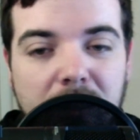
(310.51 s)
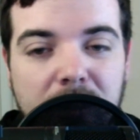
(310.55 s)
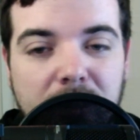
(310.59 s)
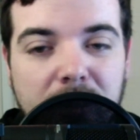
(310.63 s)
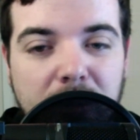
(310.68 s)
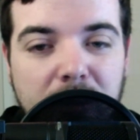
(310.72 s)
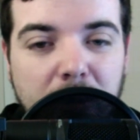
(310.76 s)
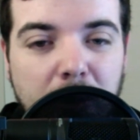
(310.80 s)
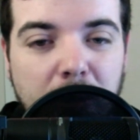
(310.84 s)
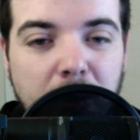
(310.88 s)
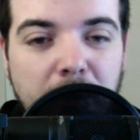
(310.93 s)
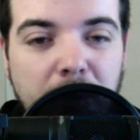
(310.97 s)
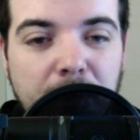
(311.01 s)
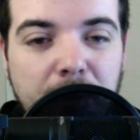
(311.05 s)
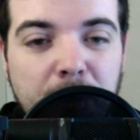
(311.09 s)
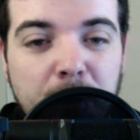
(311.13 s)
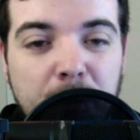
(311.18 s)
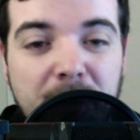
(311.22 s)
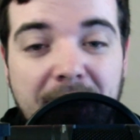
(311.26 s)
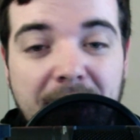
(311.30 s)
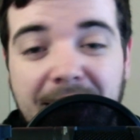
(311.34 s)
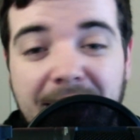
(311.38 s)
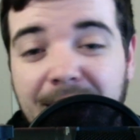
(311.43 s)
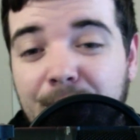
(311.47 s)
So if you
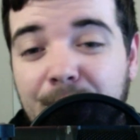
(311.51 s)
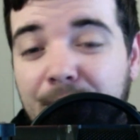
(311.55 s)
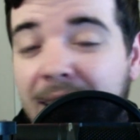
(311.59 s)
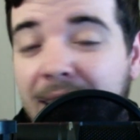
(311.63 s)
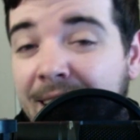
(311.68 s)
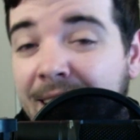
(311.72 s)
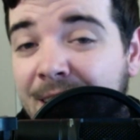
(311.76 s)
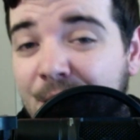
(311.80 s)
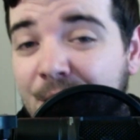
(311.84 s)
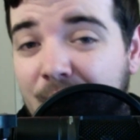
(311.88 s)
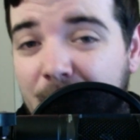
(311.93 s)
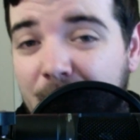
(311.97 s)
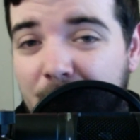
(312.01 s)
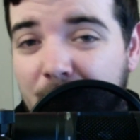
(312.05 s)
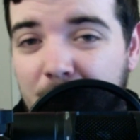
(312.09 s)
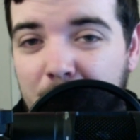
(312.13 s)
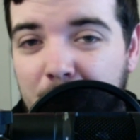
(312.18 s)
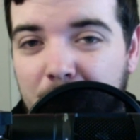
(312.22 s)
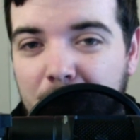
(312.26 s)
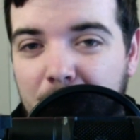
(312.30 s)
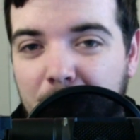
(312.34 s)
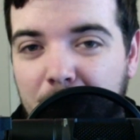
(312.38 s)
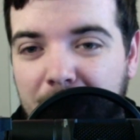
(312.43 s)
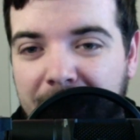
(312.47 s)
take advantage of the
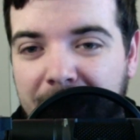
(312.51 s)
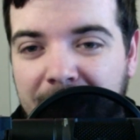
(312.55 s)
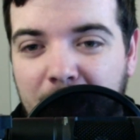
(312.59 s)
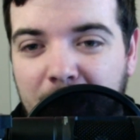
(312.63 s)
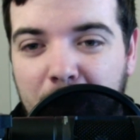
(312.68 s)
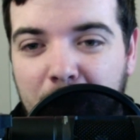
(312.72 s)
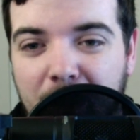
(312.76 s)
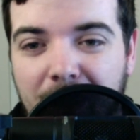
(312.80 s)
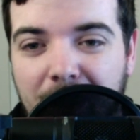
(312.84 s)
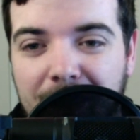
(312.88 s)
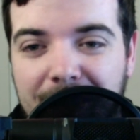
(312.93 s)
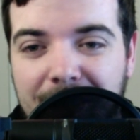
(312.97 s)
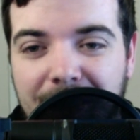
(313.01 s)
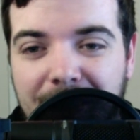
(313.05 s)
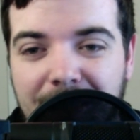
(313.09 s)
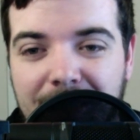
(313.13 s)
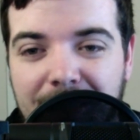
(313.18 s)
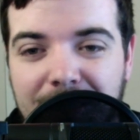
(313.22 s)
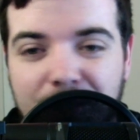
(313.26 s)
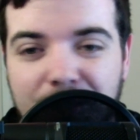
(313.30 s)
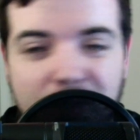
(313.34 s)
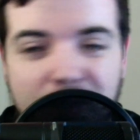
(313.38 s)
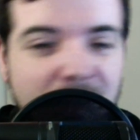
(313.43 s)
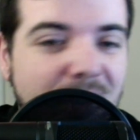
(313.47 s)
planning
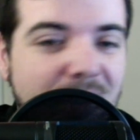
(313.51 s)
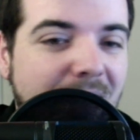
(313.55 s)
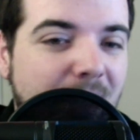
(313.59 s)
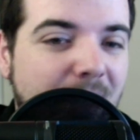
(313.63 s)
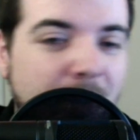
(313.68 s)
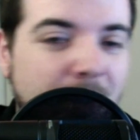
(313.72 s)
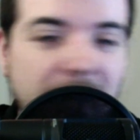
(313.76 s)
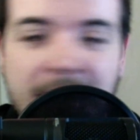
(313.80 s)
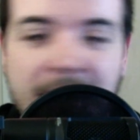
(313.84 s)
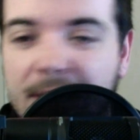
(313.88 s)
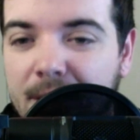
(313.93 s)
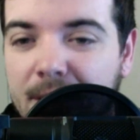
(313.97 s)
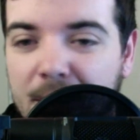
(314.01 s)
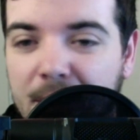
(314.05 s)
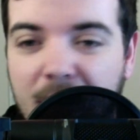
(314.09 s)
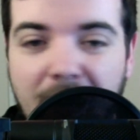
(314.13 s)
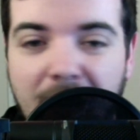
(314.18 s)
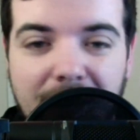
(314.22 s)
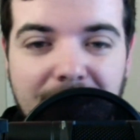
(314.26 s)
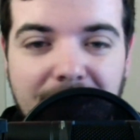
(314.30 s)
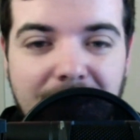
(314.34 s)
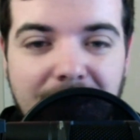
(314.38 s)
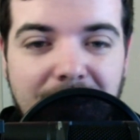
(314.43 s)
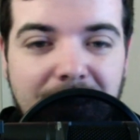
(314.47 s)
process, just like creating your
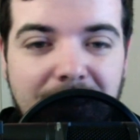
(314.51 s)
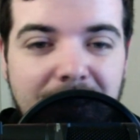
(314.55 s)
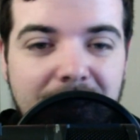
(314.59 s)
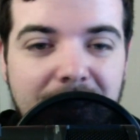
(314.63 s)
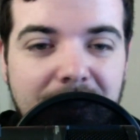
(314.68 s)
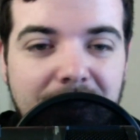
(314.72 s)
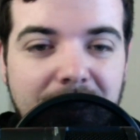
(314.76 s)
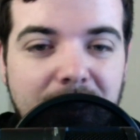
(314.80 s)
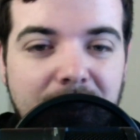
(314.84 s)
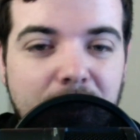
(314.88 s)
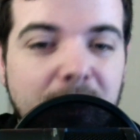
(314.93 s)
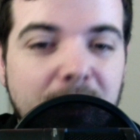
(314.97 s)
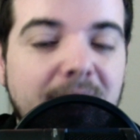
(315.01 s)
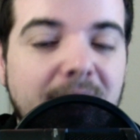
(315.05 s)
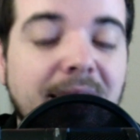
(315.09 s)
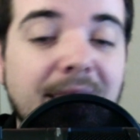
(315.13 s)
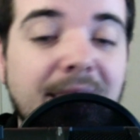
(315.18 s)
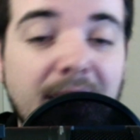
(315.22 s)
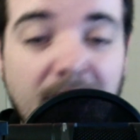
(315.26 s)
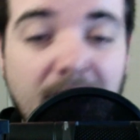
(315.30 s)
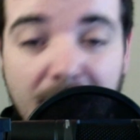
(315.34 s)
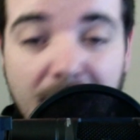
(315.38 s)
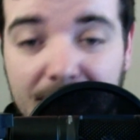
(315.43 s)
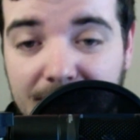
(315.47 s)
content list,
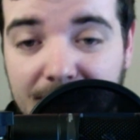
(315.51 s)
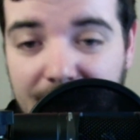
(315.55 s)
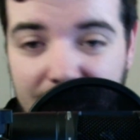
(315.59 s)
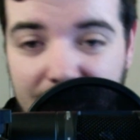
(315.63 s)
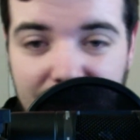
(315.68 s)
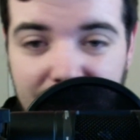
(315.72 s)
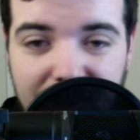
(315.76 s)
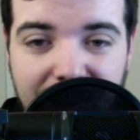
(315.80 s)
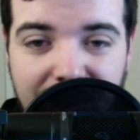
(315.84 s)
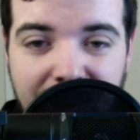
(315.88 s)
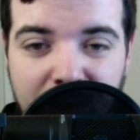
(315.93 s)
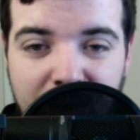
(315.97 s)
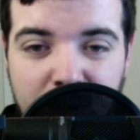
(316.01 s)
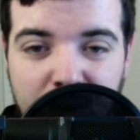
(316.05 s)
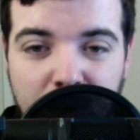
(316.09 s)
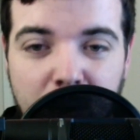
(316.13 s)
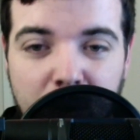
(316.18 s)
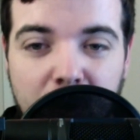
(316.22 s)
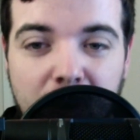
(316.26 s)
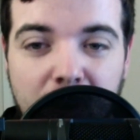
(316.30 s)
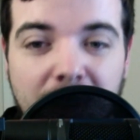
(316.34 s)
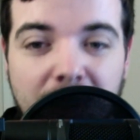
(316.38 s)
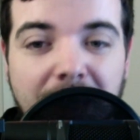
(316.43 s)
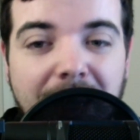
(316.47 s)
creating a content
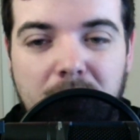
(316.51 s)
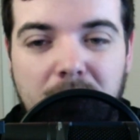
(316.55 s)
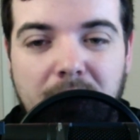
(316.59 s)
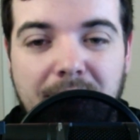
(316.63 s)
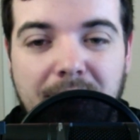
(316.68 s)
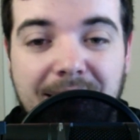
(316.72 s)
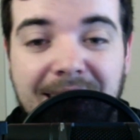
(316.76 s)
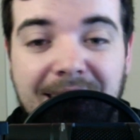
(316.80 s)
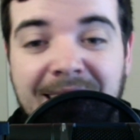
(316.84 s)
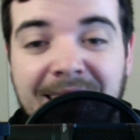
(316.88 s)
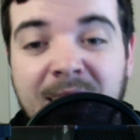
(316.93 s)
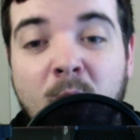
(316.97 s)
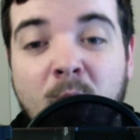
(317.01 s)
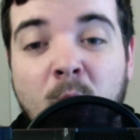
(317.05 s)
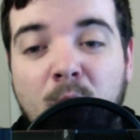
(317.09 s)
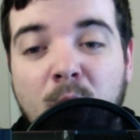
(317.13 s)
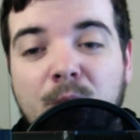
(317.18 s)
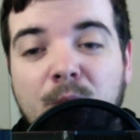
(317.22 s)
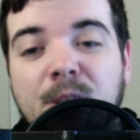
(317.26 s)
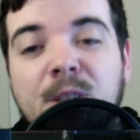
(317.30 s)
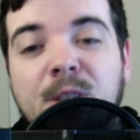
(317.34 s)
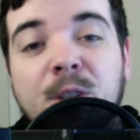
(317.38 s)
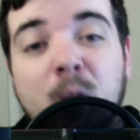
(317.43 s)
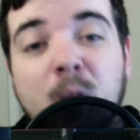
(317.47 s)
schedule, and getting all
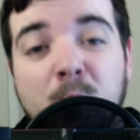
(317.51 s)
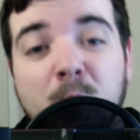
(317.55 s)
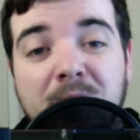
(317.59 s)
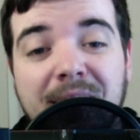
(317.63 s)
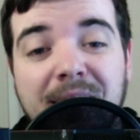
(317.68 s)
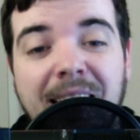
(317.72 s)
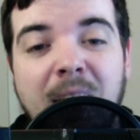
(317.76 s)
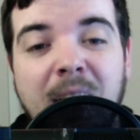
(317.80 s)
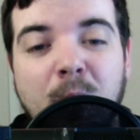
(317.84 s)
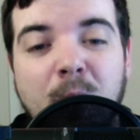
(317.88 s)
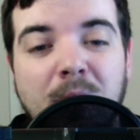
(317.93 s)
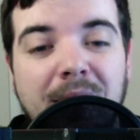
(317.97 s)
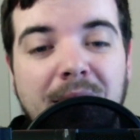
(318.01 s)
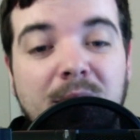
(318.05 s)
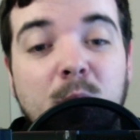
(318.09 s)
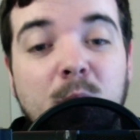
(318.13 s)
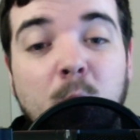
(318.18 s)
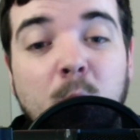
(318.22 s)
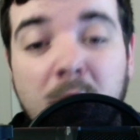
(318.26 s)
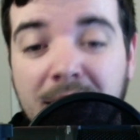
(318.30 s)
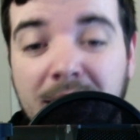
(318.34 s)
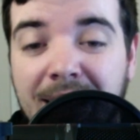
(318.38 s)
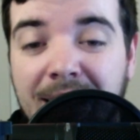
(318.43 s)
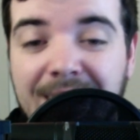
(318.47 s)
of your notes and outlines
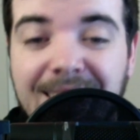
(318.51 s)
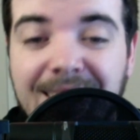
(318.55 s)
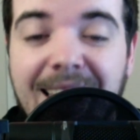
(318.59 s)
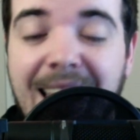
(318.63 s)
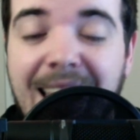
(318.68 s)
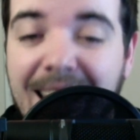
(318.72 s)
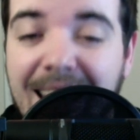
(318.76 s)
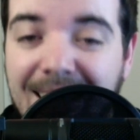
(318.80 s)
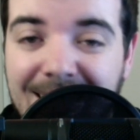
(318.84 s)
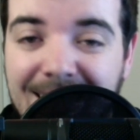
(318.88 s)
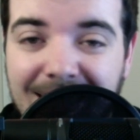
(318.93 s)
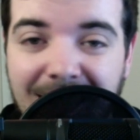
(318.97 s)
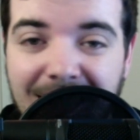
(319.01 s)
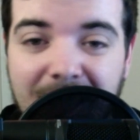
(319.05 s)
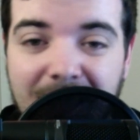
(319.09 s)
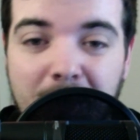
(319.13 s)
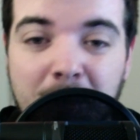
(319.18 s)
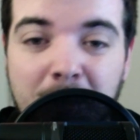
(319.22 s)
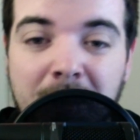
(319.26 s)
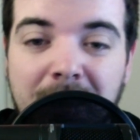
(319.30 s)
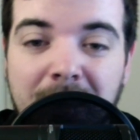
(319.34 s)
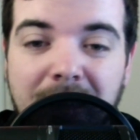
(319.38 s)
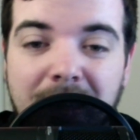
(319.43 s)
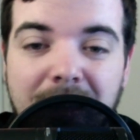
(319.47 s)
organized ahead of
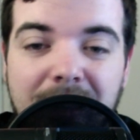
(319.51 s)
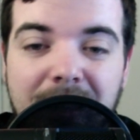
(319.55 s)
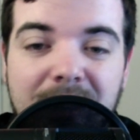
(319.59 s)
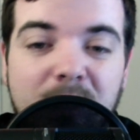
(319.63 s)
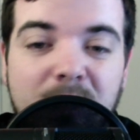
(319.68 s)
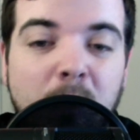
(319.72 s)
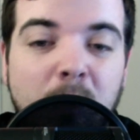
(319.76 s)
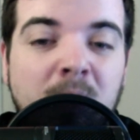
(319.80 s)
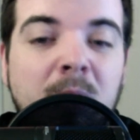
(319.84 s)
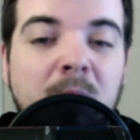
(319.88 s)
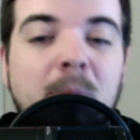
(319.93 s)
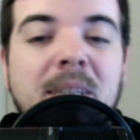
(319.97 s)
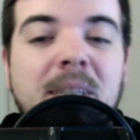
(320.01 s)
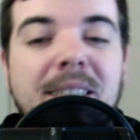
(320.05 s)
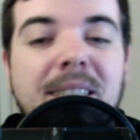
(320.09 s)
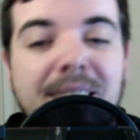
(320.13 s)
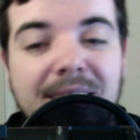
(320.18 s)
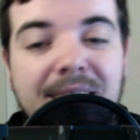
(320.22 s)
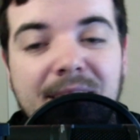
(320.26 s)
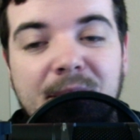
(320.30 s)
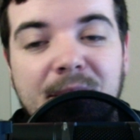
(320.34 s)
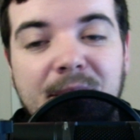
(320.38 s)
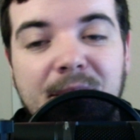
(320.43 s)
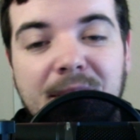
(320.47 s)
time, it's going to be
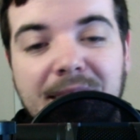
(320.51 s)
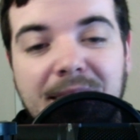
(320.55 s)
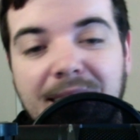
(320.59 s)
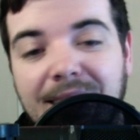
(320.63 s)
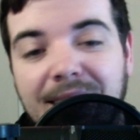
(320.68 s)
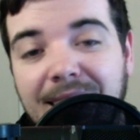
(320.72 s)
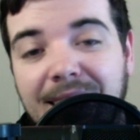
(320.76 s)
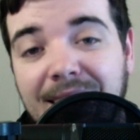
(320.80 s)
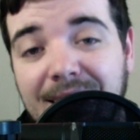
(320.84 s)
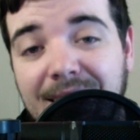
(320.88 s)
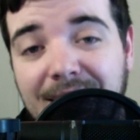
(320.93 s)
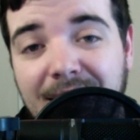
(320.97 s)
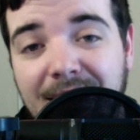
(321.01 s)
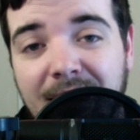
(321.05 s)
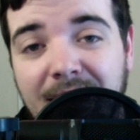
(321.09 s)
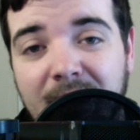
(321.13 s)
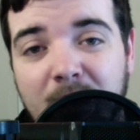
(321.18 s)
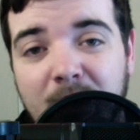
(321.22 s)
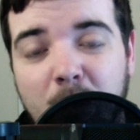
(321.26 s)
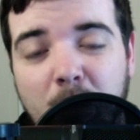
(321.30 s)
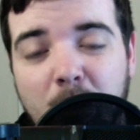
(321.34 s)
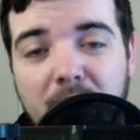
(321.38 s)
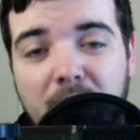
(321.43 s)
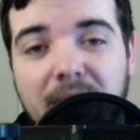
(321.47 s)
easier to get things done
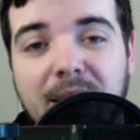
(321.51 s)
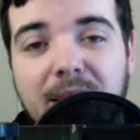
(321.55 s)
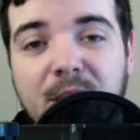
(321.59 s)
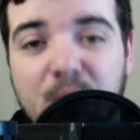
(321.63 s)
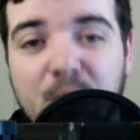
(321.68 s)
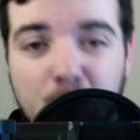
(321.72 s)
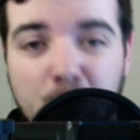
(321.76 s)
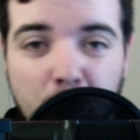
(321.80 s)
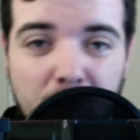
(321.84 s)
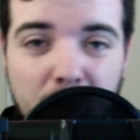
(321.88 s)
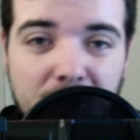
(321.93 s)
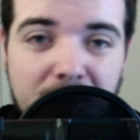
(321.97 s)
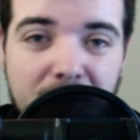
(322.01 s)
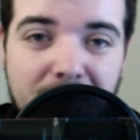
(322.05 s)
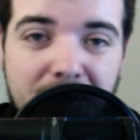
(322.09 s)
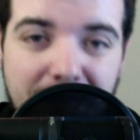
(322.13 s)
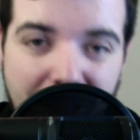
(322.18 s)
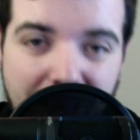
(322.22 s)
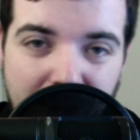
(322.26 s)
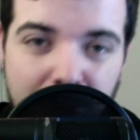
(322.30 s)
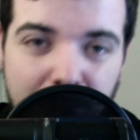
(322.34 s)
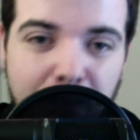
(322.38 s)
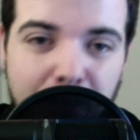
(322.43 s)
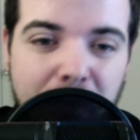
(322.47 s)
with a shorter
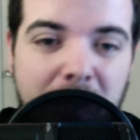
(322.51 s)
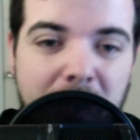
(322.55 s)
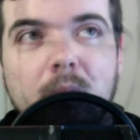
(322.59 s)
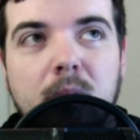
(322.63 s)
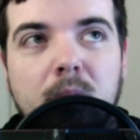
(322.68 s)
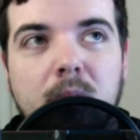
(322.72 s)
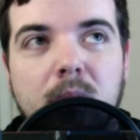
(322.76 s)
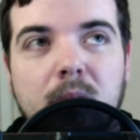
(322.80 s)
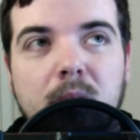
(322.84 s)
time frame.